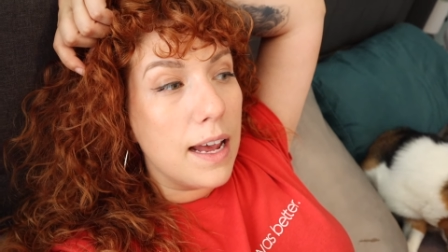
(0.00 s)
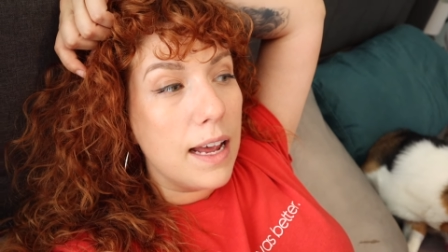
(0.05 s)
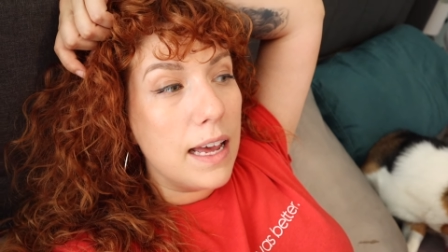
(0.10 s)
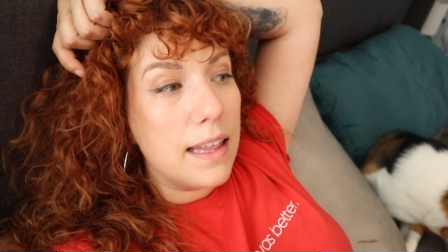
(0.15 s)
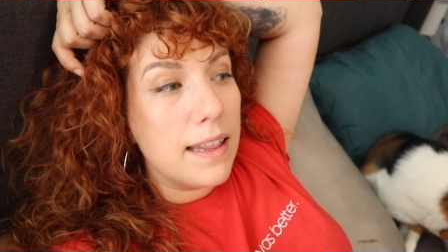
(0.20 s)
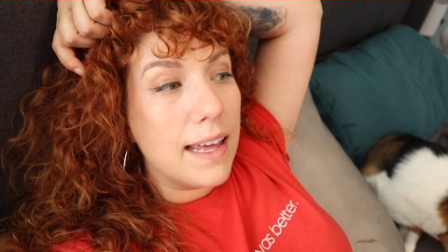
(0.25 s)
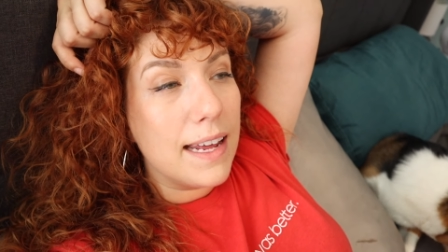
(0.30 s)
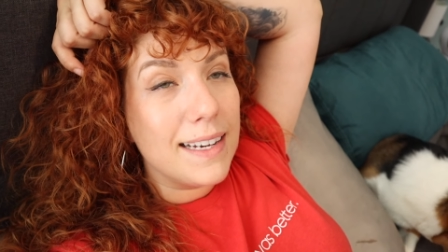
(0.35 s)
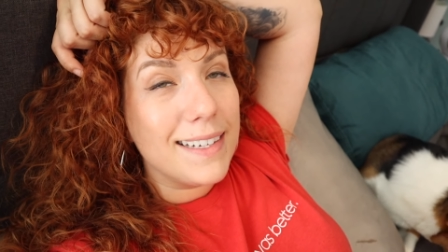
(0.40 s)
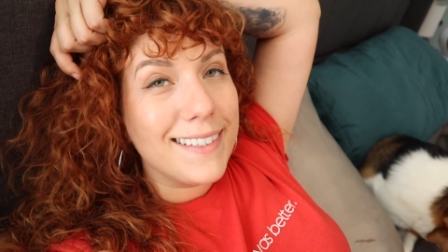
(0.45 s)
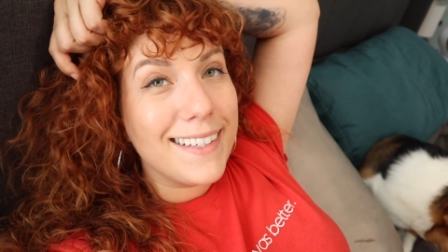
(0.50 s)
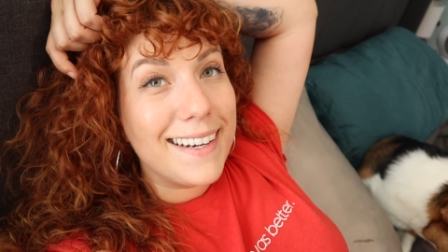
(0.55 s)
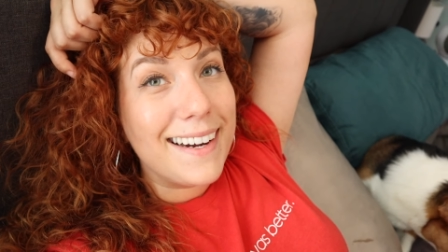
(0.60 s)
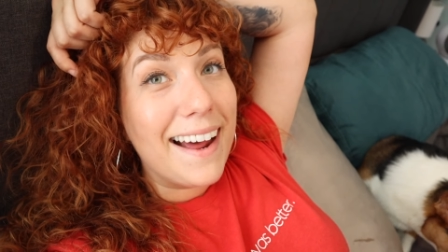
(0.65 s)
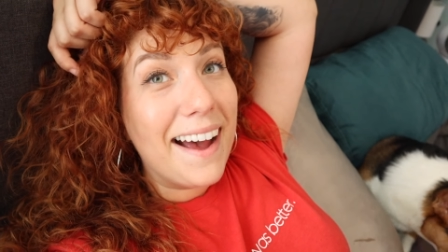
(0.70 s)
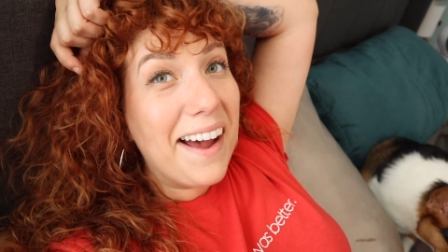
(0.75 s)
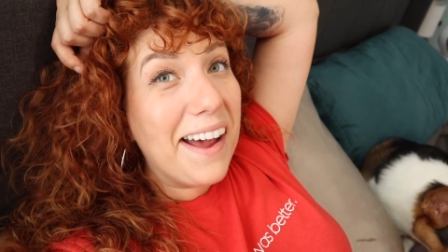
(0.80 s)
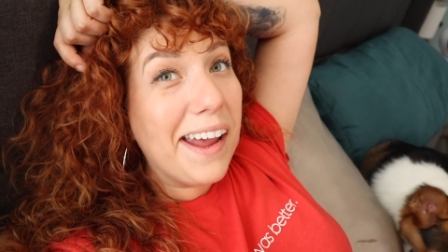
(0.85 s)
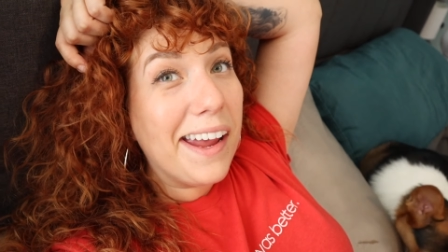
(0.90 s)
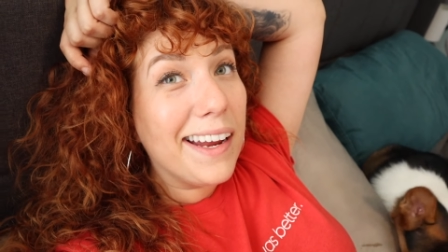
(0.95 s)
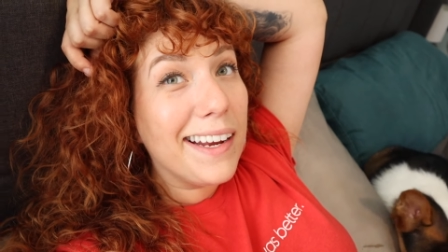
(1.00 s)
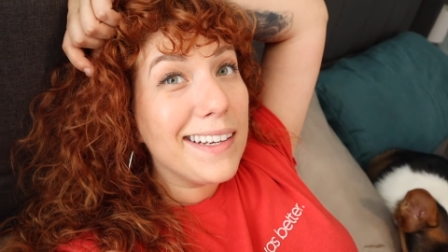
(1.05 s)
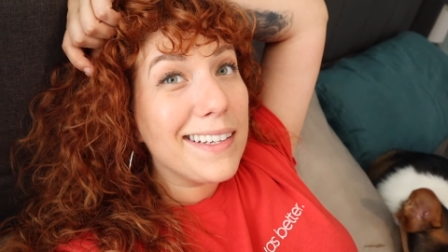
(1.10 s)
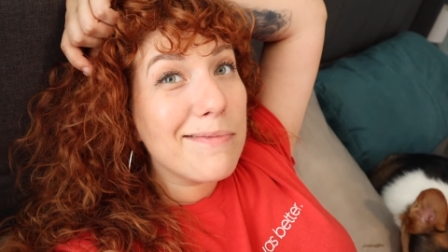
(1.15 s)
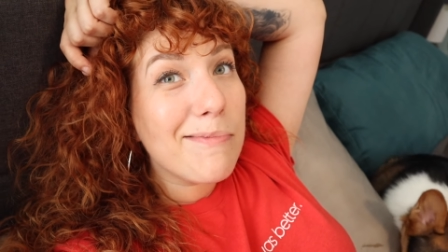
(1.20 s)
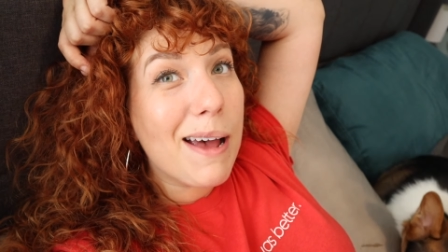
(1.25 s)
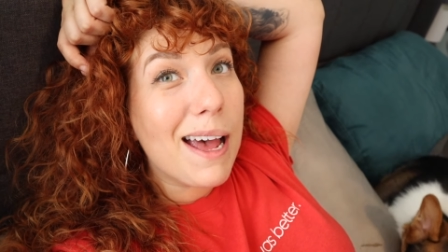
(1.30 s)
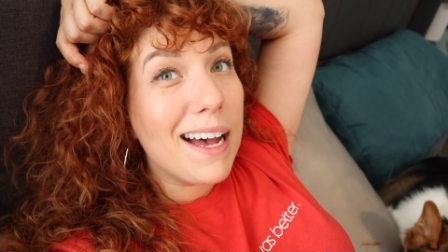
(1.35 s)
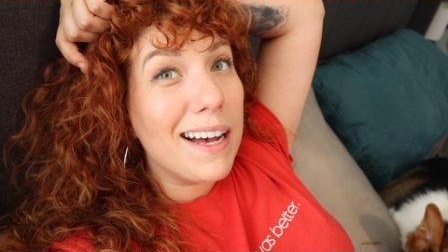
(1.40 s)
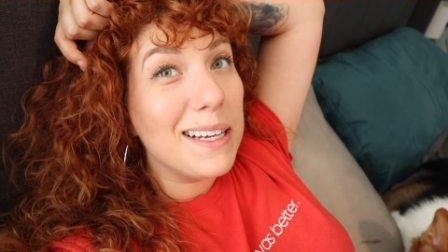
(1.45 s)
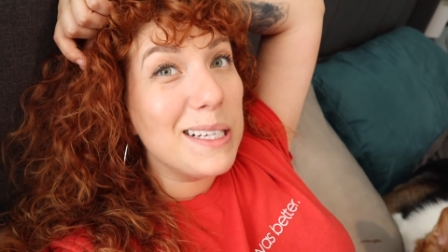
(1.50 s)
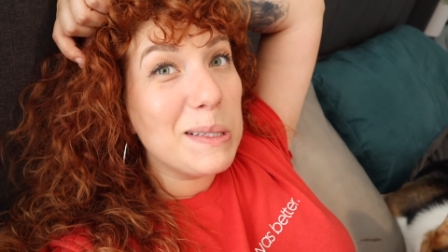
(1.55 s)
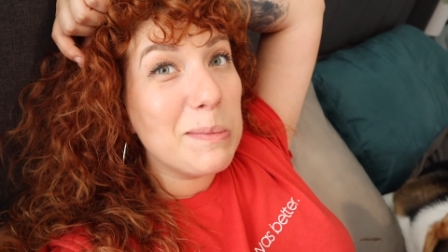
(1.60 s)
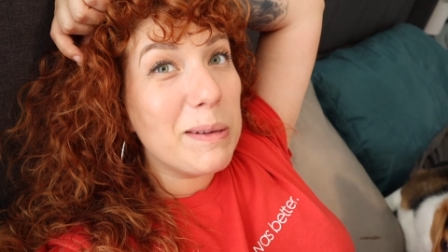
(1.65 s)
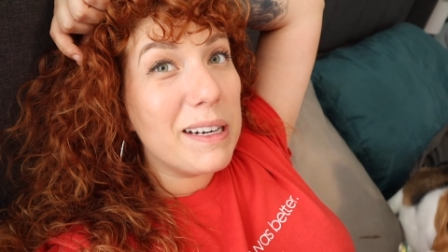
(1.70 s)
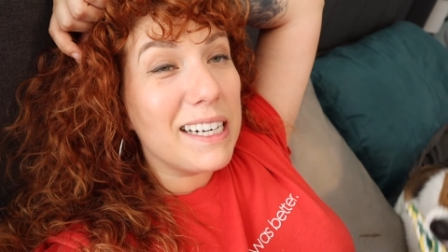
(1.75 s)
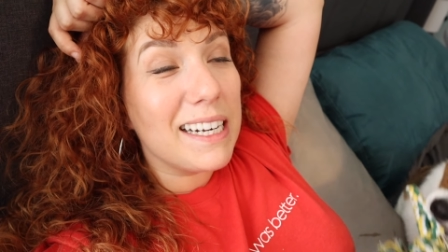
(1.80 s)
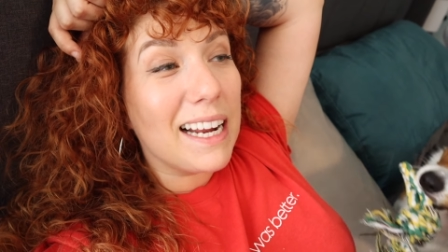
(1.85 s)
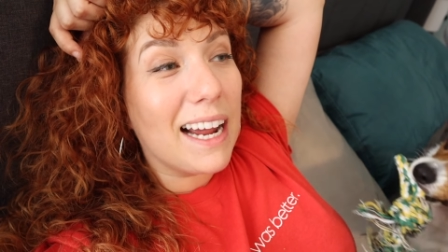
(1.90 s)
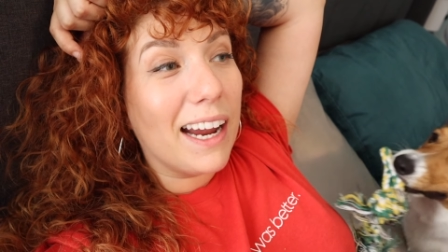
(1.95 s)
And then tonight, my
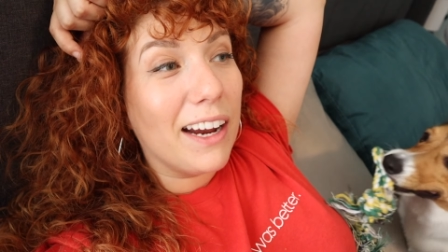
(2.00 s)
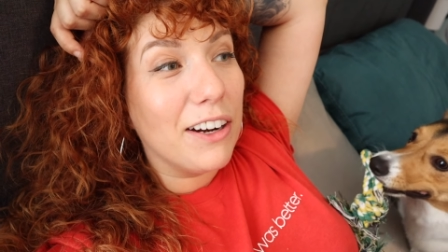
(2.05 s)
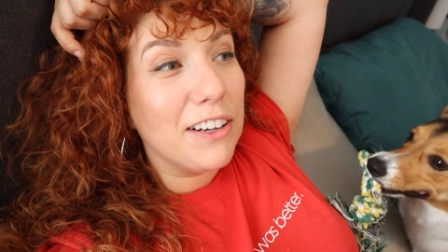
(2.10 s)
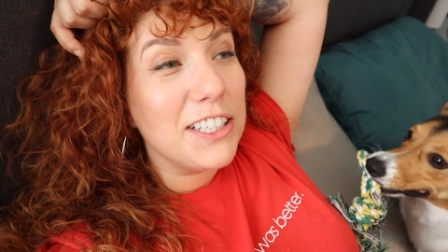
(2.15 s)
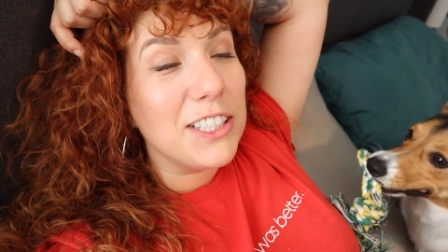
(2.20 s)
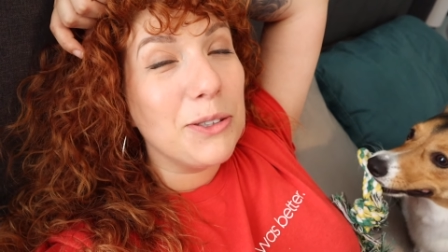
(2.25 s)
husband and I are